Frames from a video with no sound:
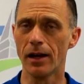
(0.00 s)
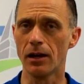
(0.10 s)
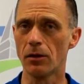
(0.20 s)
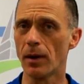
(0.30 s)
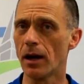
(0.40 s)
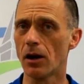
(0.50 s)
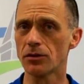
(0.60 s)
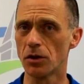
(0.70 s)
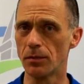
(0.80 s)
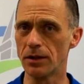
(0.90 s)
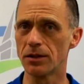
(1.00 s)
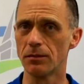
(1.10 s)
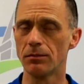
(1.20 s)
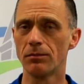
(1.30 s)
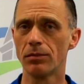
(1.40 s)
And there may also be
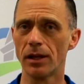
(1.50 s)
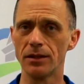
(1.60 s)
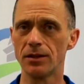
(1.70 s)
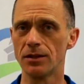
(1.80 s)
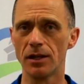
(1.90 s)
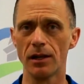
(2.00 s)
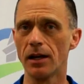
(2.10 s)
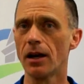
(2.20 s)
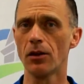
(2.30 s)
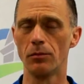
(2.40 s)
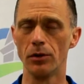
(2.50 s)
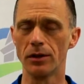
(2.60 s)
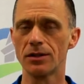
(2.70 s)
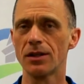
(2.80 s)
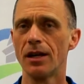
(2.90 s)
some places in other
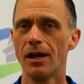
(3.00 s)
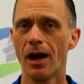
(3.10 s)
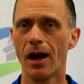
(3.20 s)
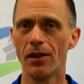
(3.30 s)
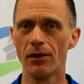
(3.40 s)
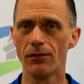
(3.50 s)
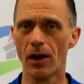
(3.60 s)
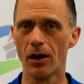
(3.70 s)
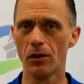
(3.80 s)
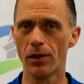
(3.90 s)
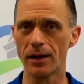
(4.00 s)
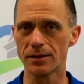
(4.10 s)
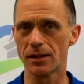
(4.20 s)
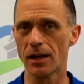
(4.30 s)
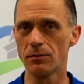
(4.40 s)
books that follow that
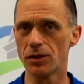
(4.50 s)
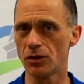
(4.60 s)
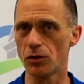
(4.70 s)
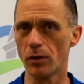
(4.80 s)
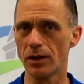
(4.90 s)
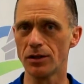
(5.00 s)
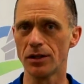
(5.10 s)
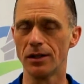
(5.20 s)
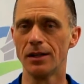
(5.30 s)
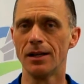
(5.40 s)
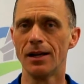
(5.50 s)
same situation.